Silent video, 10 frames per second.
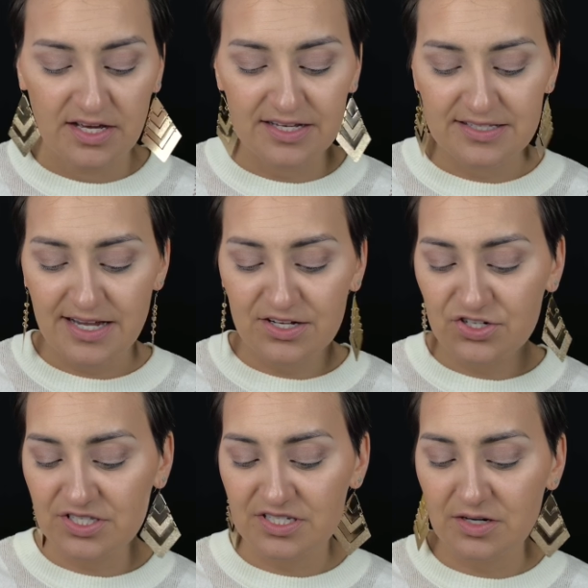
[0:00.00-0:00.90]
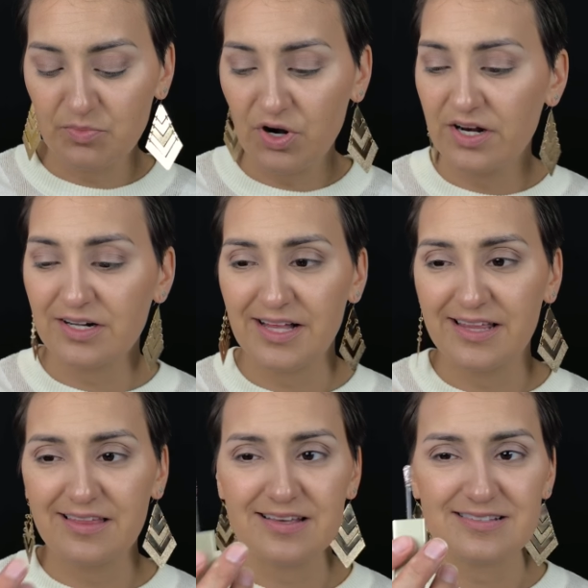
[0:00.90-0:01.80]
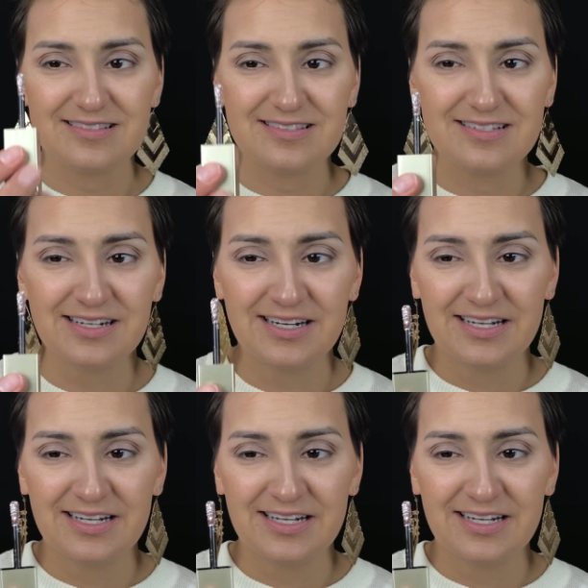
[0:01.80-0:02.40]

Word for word: It's like just in a product like this.